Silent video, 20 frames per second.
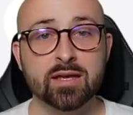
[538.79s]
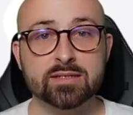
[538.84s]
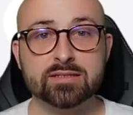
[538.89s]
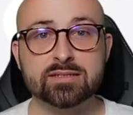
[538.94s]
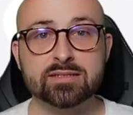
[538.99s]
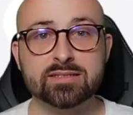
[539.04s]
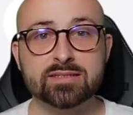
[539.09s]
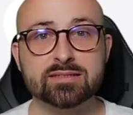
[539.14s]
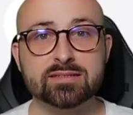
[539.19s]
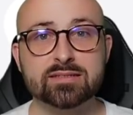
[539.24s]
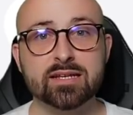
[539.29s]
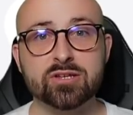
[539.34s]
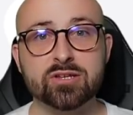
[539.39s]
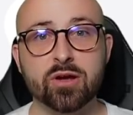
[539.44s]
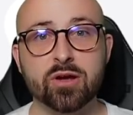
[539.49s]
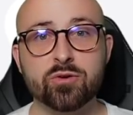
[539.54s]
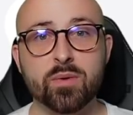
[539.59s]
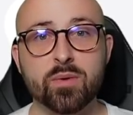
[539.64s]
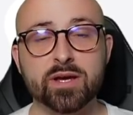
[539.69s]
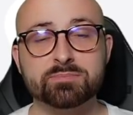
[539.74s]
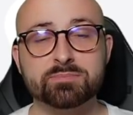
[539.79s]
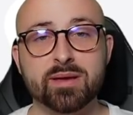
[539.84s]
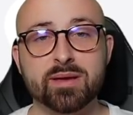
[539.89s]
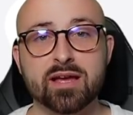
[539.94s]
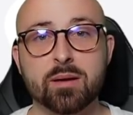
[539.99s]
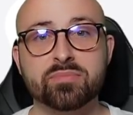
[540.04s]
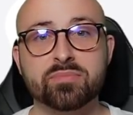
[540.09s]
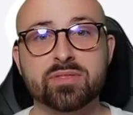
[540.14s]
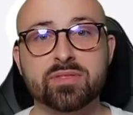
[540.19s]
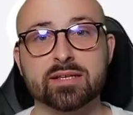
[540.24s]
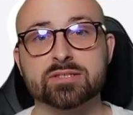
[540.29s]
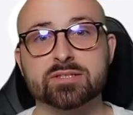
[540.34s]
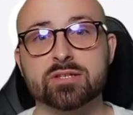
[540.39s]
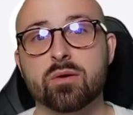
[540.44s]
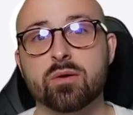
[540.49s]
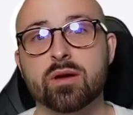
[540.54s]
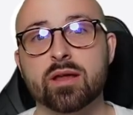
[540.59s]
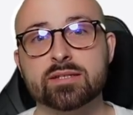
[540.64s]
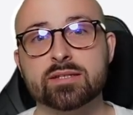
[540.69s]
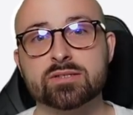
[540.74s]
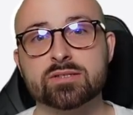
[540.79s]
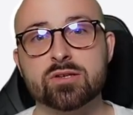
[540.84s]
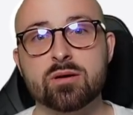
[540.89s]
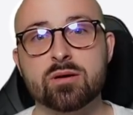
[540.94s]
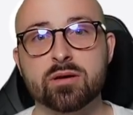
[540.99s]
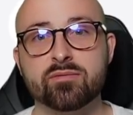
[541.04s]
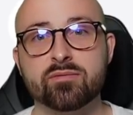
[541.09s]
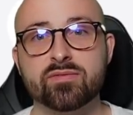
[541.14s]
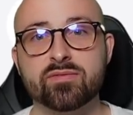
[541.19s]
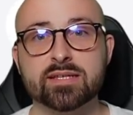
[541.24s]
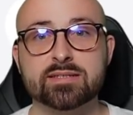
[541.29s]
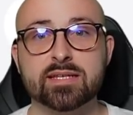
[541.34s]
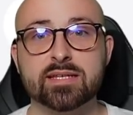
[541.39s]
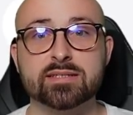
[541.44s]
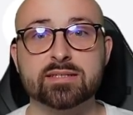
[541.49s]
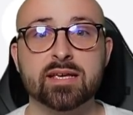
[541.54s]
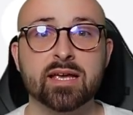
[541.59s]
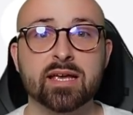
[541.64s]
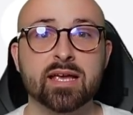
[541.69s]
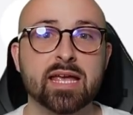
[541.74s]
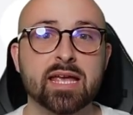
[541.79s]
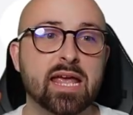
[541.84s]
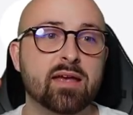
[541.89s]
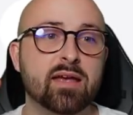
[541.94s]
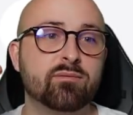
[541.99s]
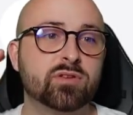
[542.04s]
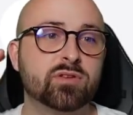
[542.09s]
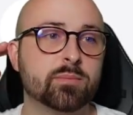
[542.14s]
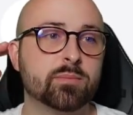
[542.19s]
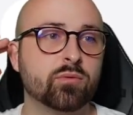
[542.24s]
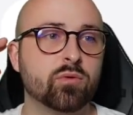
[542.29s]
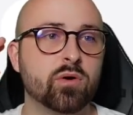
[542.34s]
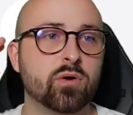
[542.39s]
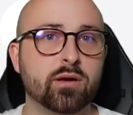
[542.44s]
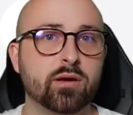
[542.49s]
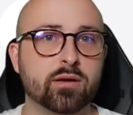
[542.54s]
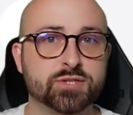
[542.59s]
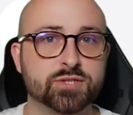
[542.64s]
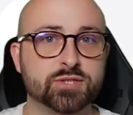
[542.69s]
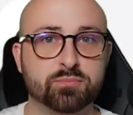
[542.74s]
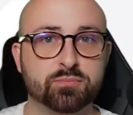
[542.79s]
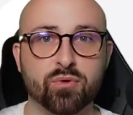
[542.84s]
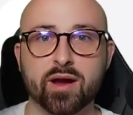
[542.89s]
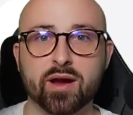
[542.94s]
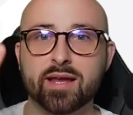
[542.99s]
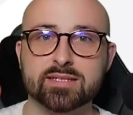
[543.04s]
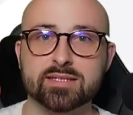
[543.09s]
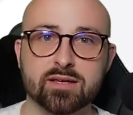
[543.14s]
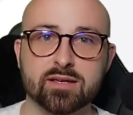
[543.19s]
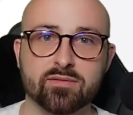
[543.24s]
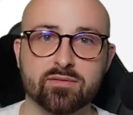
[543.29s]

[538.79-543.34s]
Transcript: Statistics don't always pick up things. So an example of this is if De Bruyne sprays a